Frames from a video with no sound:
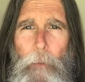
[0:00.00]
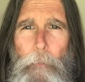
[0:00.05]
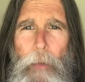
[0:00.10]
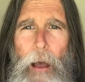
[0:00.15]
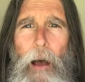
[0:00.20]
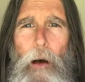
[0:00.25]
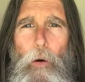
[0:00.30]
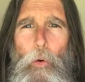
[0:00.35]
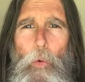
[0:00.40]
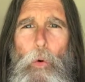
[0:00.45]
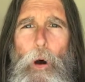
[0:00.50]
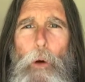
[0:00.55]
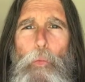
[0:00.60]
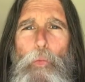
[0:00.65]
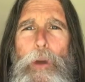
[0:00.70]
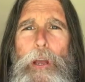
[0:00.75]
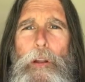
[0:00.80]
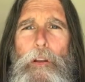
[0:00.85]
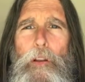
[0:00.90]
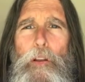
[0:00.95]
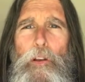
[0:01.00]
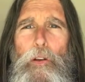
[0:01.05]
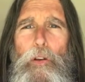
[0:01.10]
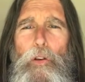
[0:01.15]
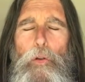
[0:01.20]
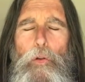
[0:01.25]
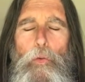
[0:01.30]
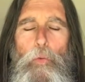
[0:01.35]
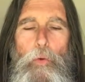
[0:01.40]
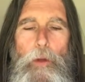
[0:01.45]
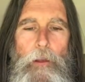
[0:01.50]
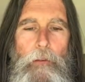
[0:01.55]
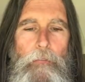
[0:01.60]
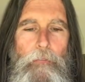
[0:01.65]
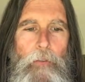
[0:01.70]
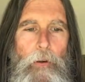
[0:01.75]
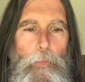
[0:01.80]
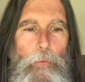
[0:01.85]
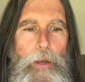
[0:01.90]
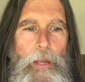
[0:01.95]
about what we do, we,
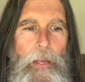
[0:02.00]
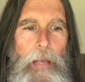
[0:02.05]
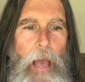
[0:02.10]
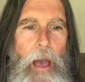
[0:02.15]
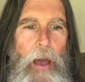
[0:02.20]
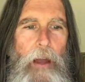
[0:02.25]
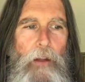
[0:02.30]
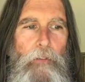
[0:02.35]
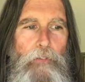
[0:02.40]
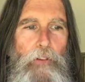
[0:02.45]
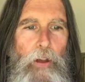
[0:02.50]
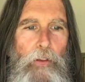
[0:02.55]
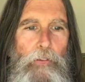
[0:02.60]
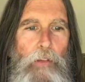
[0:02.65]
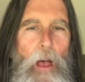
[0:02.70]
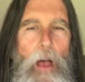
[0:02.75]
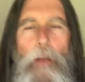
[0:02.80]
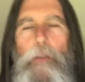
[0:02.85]
we kind of just